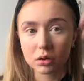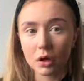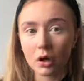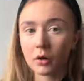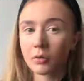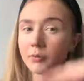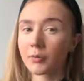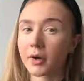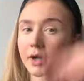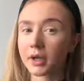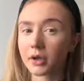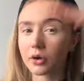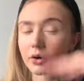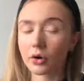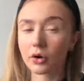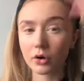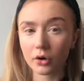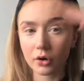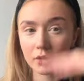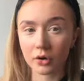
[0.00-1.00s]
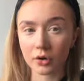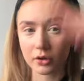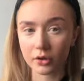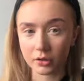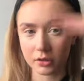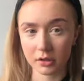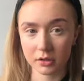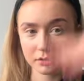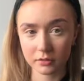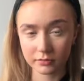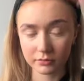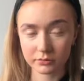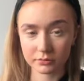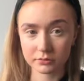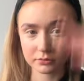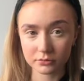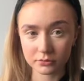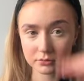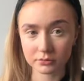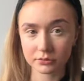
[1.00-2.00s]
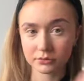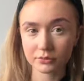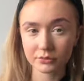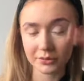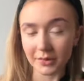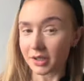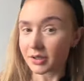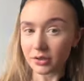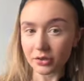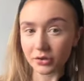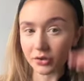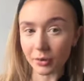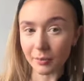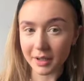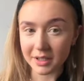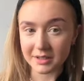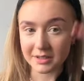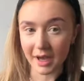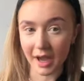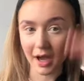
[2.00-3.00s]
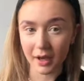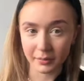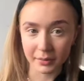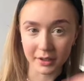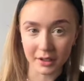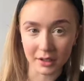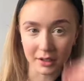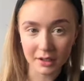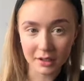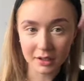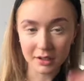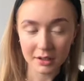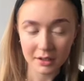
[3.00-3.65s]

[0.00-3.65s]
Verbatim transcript: Oh my god. This is not meant to happen.